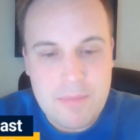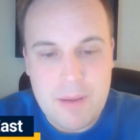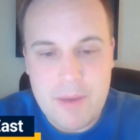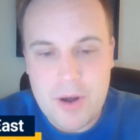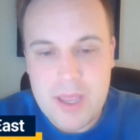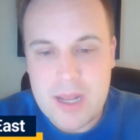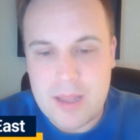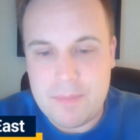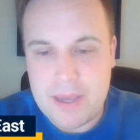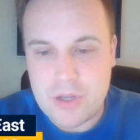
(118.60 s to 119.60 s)
promoted
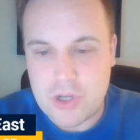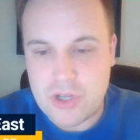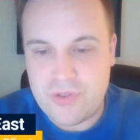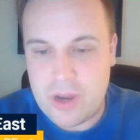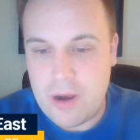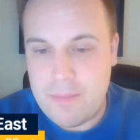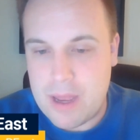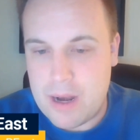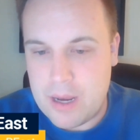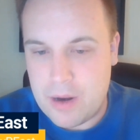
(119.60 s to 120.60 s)
in the Pacers sphere,
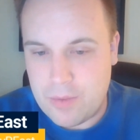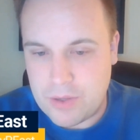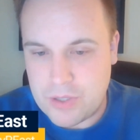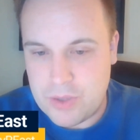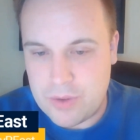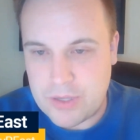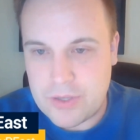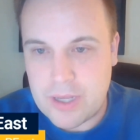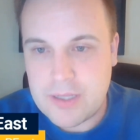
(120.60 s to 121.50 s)
but, we'll see where this